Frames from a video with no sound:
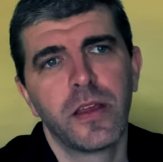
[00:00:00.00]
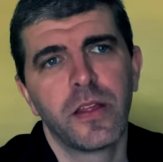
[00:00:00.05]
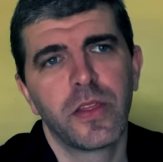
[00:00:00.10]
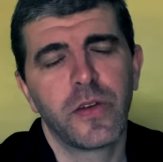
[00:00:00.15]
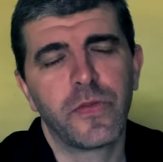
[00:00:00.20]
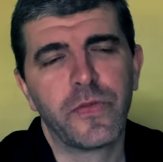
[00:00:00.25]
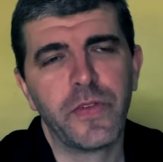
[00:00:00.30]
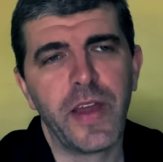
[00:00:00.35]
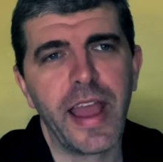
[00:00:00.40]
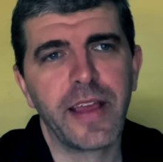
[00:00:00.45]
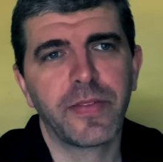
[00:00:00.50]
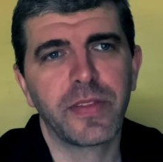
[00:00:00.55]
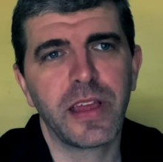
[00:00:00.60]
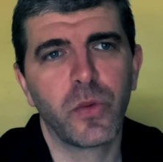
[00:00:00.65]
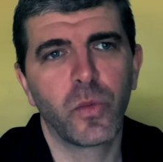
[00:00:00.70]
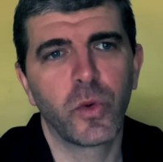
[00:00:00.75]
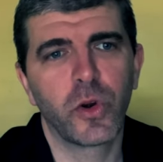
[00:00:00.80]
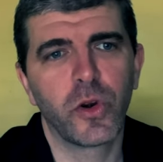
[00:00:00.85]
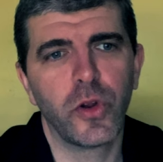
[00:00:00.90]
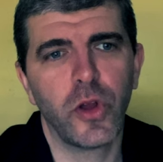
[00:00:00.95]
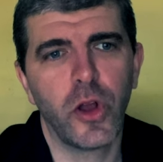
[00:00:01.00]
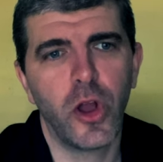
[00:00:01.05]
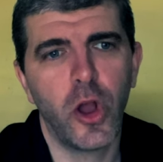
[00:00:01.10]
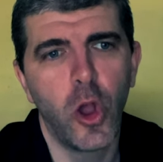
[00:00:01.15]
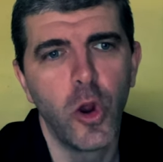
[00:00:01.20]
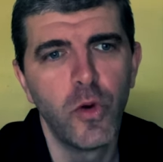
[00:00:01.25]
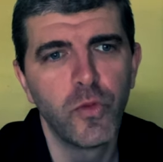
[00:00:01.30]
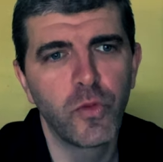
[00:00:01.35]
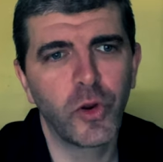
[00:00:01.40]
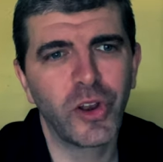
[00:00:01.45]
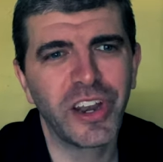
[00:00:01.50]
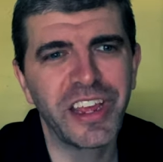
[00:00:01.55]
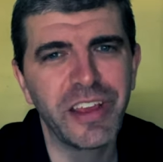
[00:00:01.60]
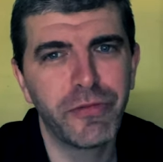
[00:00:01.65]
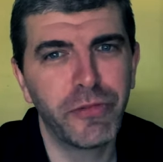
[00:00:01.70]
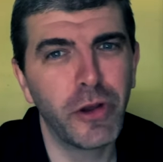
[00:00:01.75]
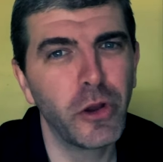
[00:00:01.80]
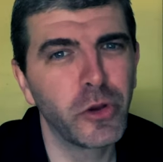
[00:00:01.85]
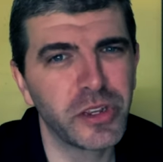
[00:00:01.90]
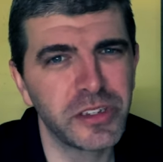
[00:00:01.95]
the fact that we're overly
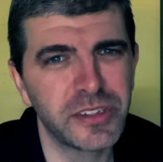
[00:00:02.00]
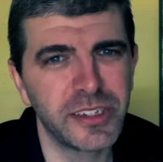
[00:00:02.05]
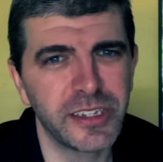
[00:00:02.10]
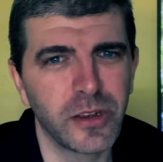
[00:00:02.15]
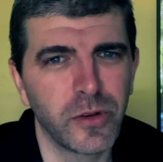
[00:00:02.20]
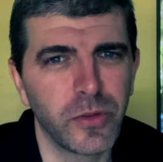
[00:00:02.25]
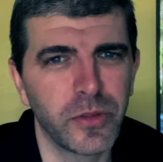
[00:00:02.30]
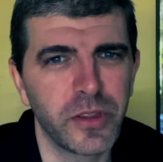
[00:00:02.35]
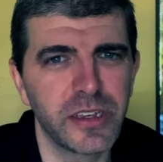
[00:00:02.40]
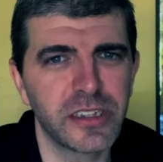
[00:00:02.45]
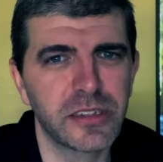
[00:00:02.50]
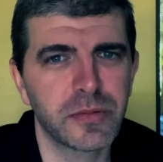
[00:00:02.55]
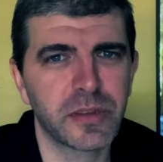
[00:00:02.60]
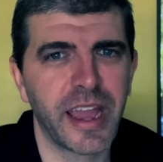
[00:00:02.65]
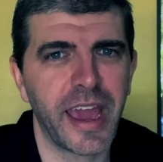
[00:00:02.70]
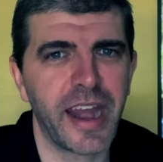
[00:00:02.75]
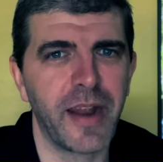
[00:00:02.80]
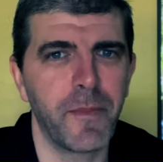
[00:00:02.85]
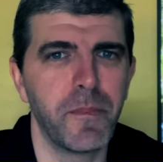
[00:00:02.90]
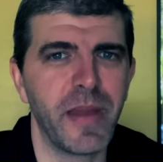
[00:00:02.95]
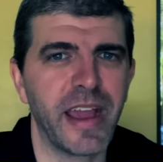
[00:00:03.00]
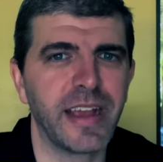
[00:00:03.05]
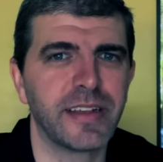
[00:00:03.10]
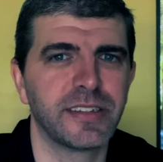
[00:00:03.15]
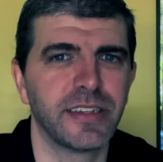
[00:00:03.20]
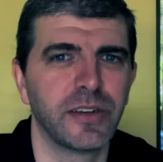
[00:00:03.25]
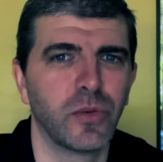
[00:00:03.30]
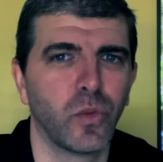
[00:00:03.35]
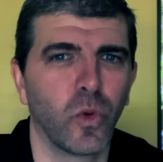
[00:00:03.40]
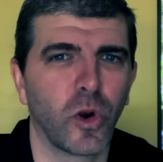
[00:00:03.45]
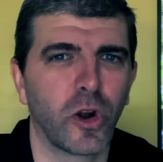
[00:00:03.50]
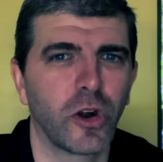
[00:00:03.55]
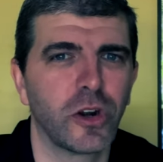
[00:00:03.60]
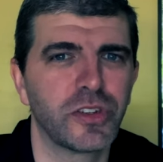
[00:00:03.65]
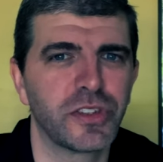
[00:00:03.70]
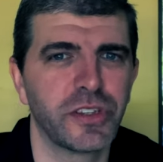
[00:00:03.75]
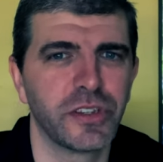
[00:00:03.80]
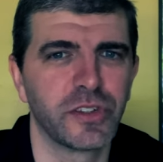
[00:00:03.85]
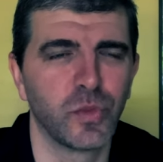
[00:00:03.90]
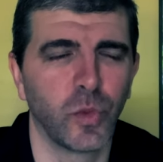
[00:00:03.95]
focusing on this kind of makes it
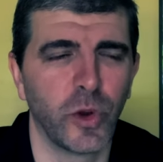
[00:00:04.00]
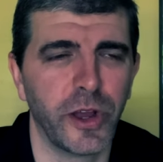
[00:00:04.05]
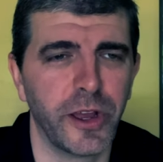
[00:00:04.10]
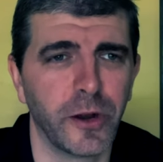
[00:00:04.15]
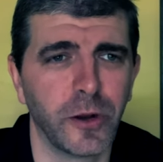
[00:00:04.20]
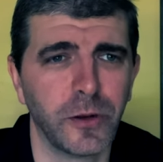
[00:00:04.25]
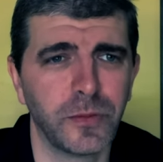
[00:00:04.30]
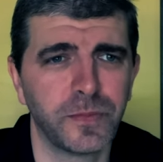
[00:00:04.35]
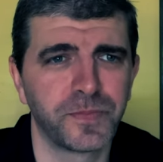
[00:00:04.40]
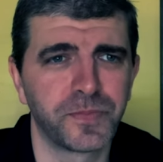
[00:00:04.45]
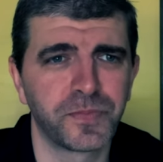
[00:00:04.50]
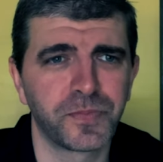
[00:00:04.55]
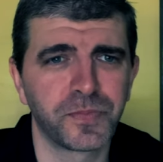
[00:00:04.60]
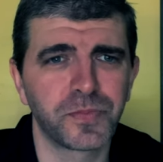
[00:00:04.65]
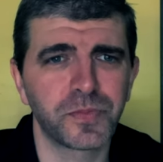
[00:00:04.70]
worse as well.